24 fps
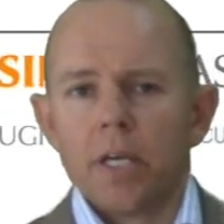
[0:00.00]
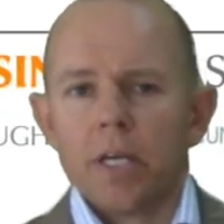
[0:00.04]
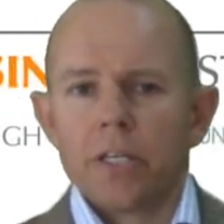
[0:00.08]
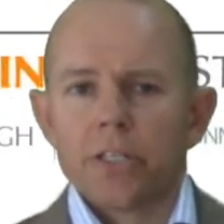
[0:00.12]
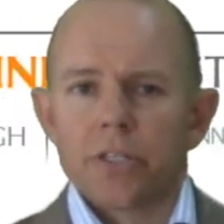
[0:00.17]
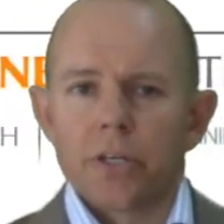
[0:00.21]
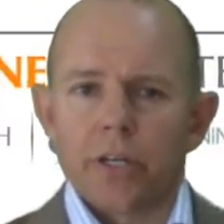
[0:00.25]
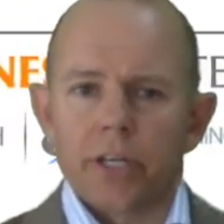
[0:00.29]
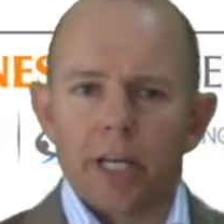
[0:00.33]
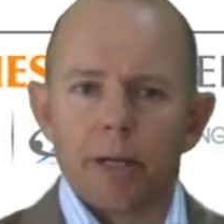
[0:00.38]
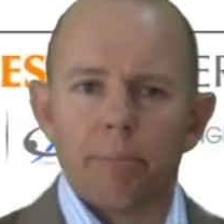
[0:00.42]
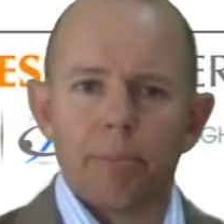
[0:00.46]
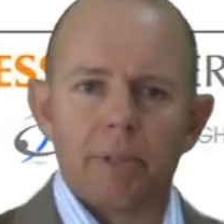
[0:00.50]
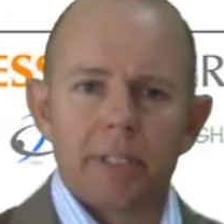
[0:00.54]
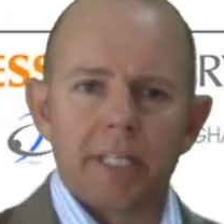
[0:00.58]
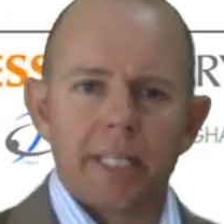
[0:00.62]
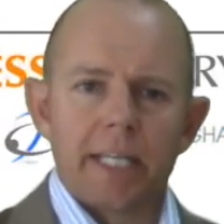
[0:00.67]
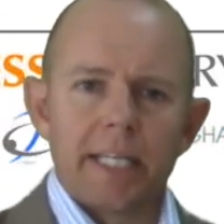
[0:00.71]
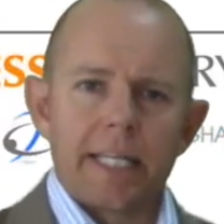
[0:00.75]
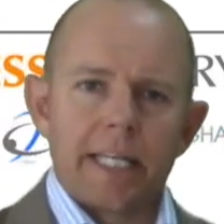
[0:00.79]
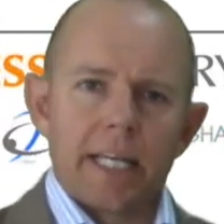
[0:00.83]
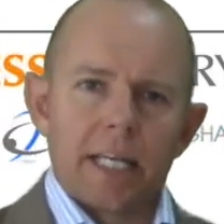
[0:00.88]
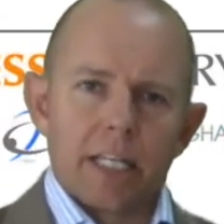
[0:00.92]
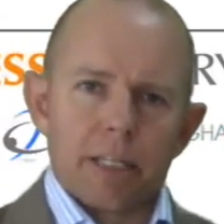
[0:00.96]
So a couple of
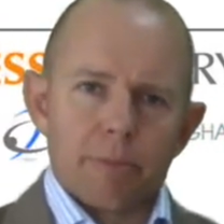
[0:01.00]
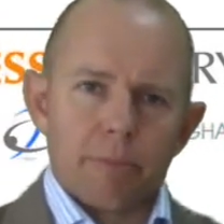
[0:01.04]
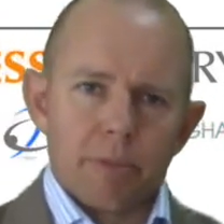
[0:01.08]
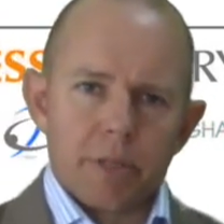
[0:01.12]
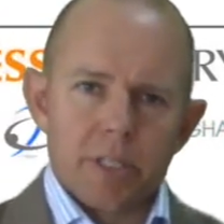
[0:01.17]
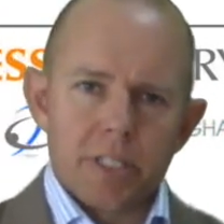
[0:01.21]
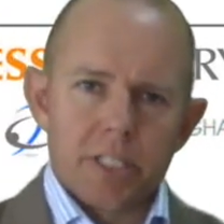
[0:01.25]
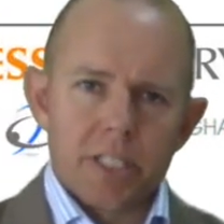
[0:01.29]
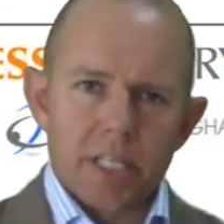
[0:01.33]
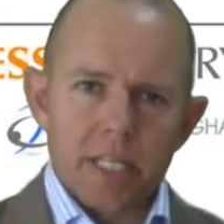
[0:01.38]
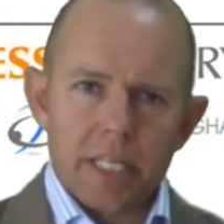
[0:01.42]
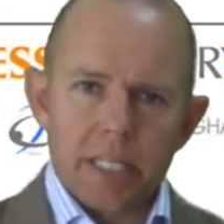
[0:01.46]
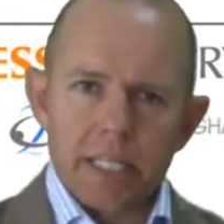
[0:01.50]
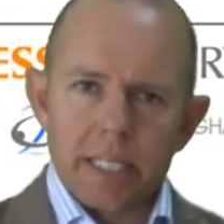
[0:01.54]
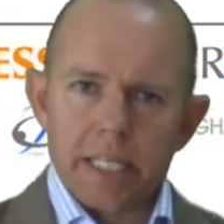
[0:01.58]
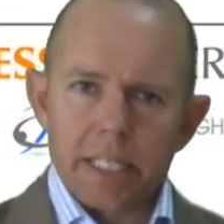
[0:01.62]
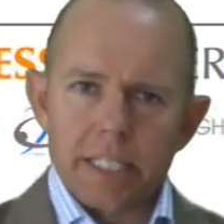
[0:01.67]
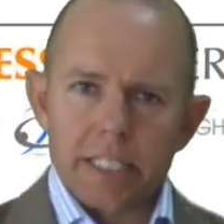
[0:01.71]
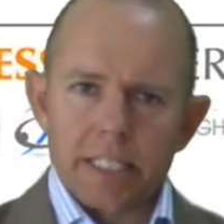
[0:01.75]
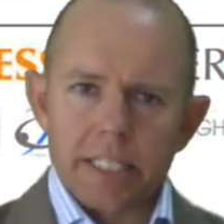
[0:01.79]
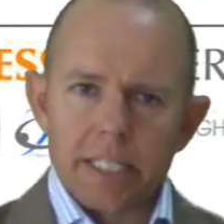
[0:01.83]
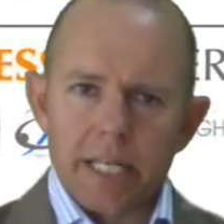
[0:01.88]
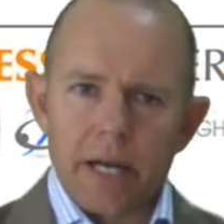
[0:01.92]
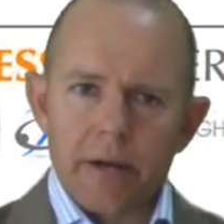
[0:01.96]
key elements that you
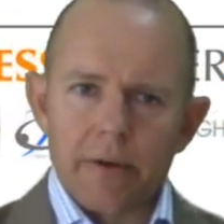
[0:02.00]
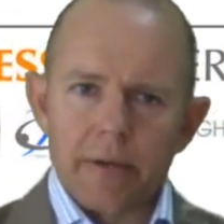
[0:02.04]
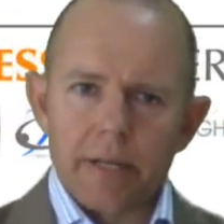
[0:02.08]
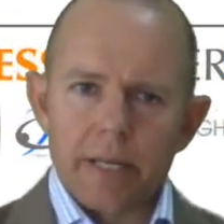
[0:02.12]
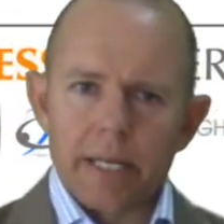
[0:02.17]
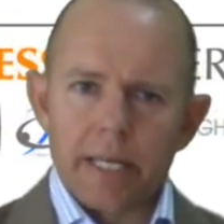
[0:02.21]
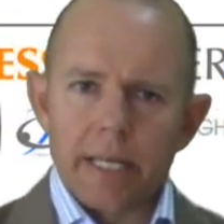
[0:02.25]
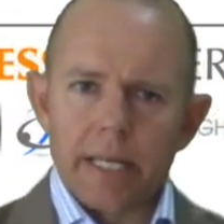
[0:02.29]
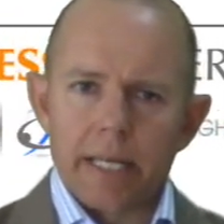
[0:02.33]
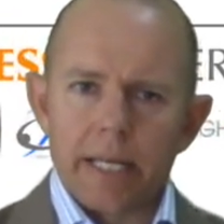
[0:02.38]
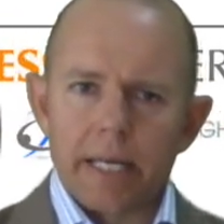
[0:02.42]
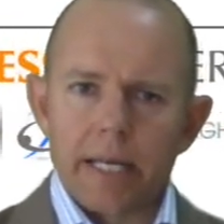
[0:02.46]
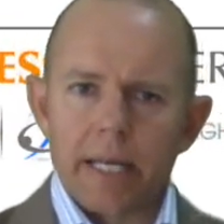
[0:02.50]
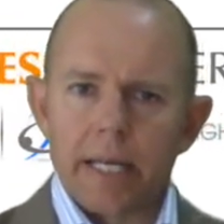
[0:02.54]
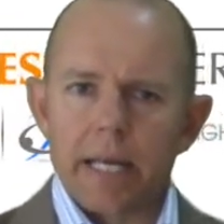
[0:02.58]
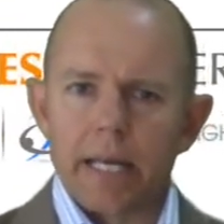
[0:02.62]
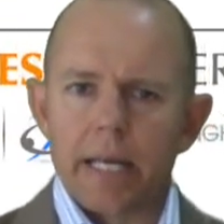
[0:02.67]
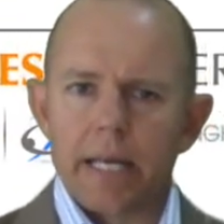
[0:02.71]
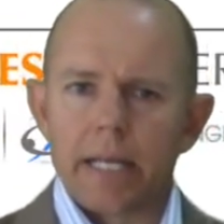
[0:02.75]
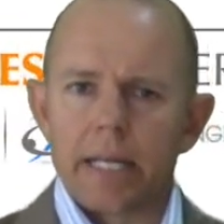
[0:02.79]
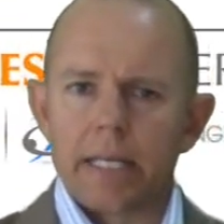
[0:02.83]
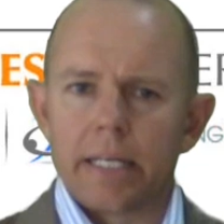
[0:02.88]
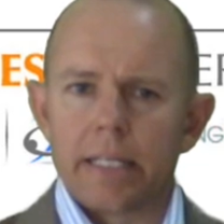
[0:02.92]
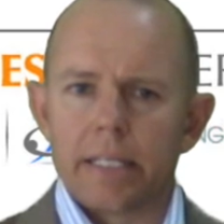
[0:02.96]
need to know here,
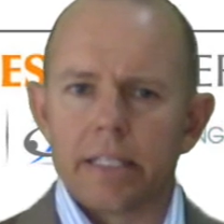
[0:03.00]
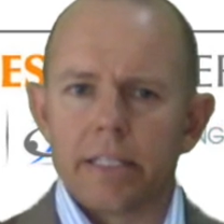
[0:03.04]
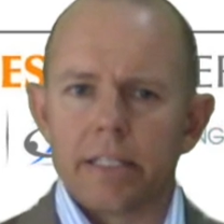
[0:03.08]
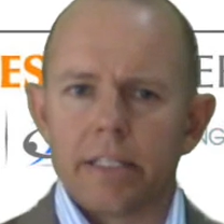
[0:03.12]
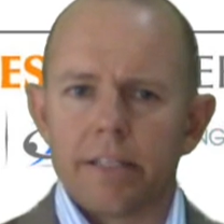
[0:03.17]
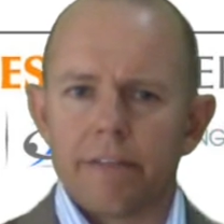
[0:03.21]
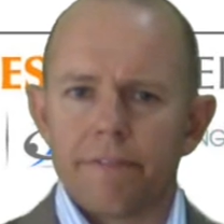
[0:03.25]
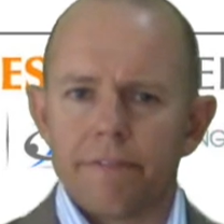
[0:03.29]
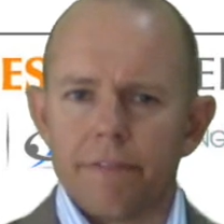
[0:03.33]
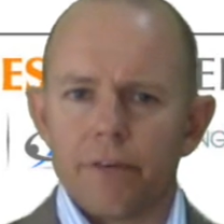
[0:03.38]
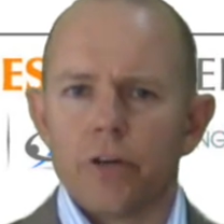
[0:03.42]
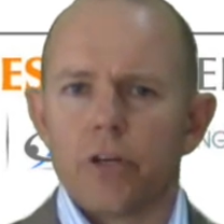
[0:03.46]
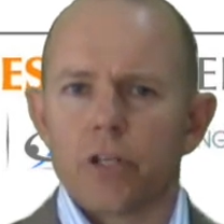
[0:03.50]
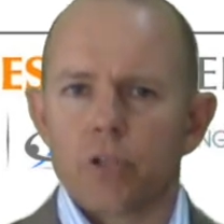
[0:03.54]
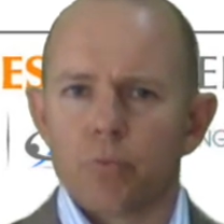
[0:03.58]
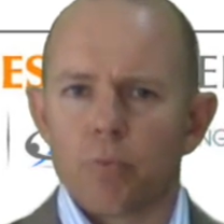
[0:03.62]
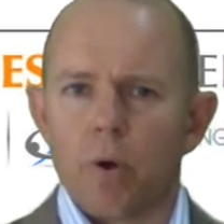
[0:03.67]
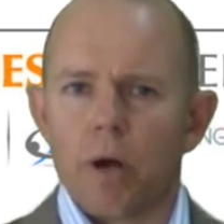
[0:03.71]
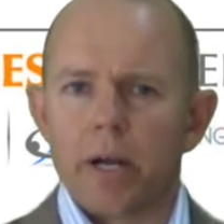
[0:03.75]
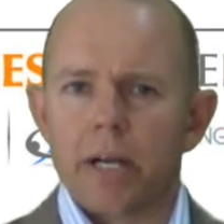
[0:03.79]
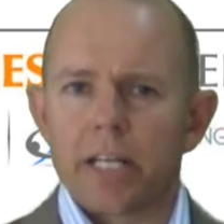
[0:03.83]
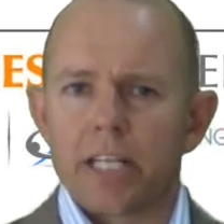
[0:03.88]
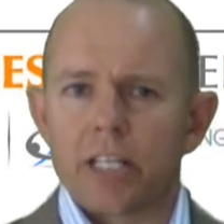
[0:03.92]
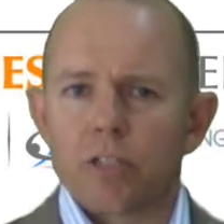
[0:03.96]
and the first
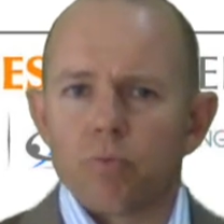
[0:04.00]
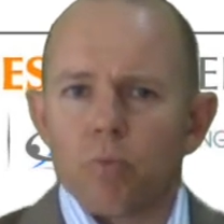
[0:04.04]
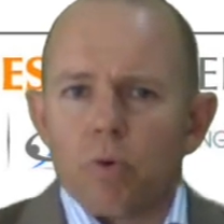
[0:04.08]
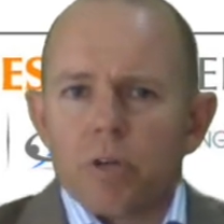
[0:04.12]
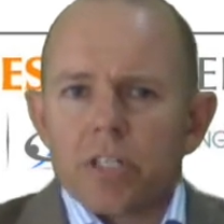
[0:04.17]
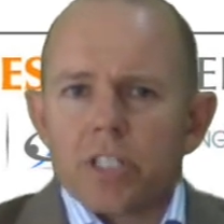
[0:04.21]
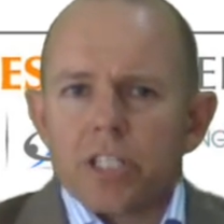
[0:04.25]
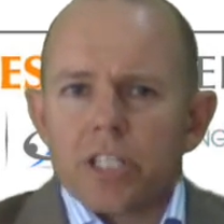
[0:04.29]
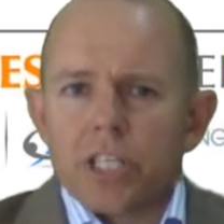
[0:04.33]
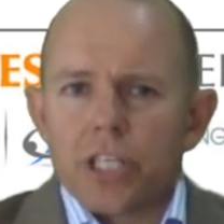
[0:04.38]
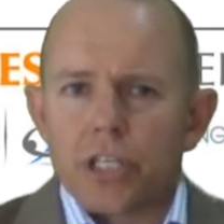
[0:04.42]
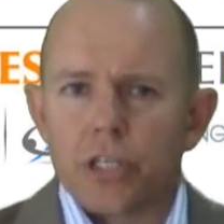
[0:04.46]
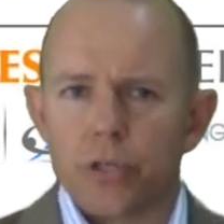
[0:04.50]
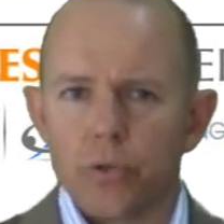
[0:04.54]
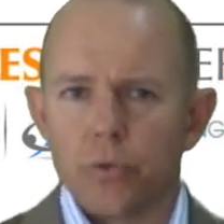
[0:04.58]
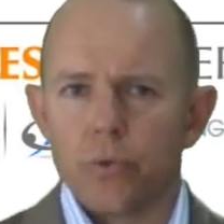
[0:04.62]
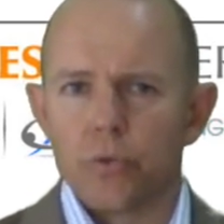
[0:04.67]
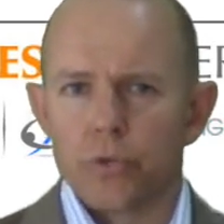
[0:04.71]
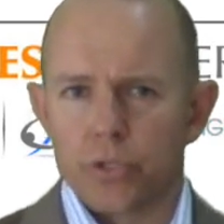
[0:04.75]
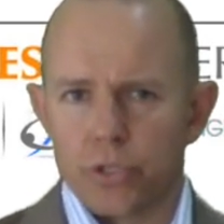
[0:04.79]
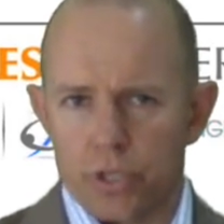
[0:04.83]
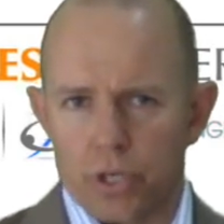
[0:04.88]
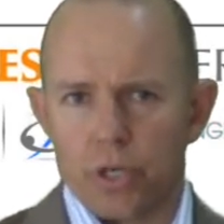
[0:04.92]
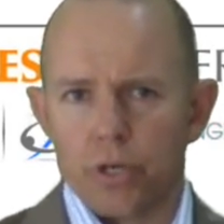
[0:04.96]
one is what's the
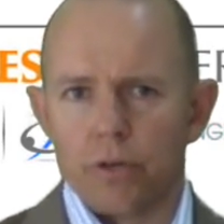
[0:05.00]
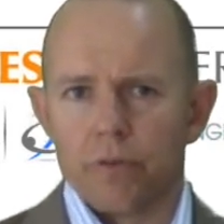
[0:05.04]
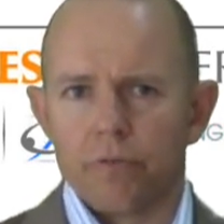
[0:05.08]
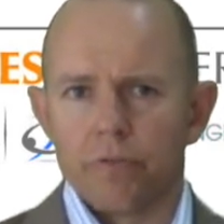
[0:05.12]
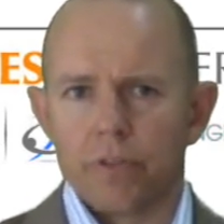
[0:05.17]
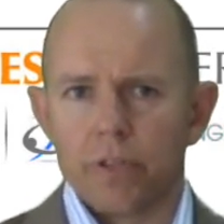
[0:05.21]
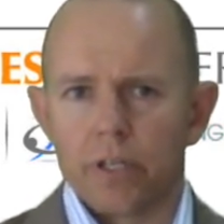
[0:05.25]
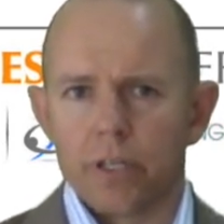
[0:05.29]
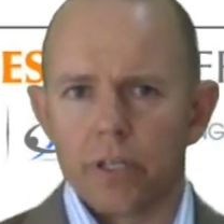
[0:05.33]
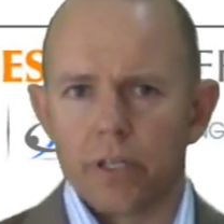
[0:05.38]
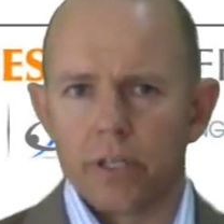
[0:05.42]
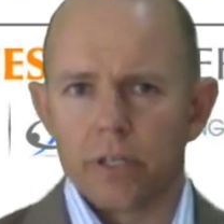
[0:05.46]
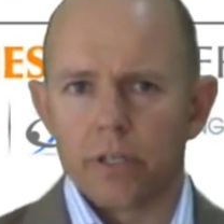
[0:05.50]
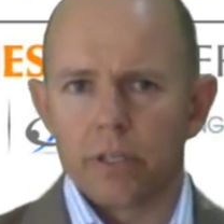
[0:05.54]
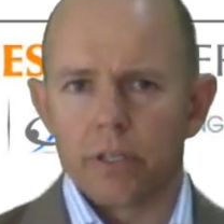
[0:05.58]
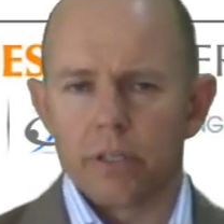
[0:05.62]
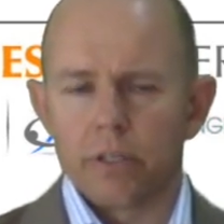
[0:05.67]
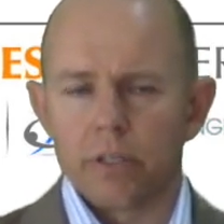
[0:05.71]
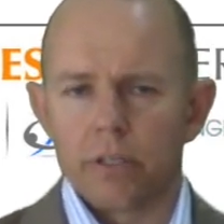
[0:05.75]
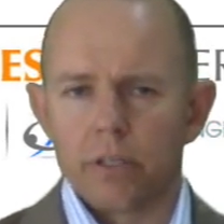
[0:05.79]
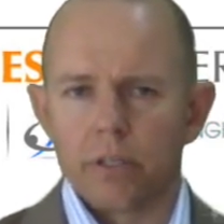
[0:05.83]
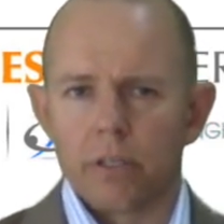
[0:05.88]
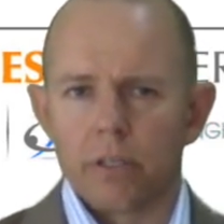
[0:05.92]
use of the